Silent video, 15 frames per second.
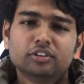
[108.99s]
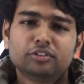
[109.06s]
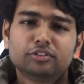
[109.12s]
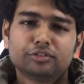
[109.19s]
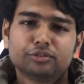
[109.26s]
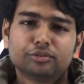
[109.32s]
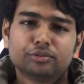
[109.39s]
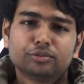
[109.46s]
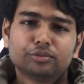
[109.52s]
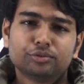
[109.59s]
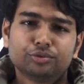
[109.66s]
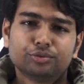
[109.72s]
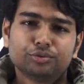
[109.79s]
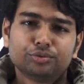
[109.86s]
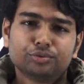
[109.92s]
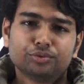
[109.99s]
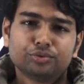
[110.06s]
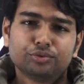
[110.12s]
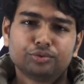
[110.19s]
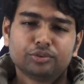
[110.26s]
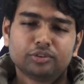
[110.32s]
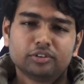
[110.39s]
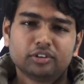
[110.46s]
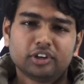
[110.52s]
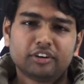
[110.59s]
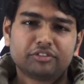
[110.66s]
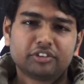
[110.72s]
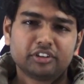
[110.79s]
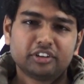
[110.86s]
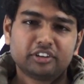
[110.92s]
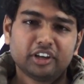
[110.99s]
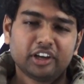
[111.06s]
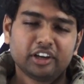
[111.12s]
So after that,